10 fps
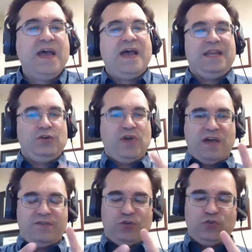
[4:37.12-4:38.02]
and you
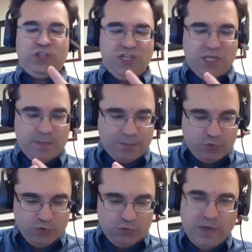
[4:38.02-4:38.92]
have your team
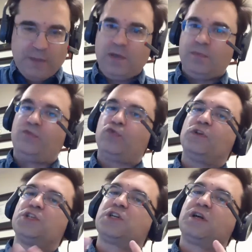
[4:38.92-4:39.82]
approved by me before
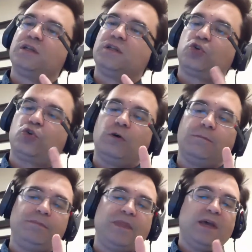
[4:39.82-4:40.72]
the start of the term,
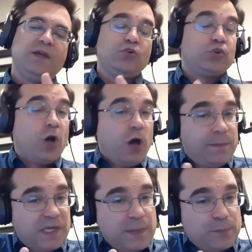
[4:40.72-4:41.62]
your
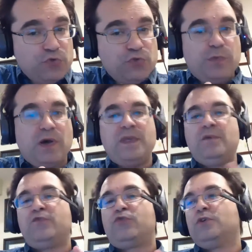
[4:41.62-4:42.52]
topic approved by me
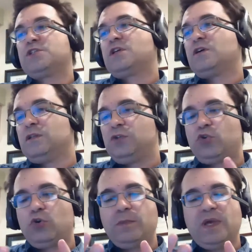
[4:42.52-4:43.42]
before the start of the
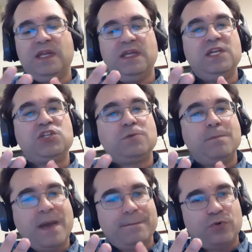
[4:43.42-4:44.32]
term, and each
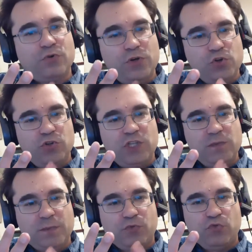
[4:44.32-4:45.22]
member on your
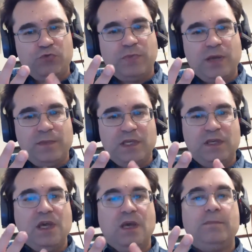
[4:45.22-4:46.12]
team approved by me
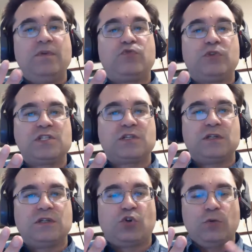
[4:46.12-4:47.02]
before the start
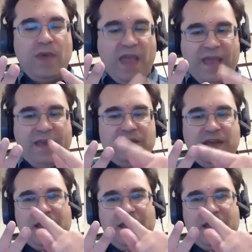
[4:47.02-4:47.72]
of the term, and,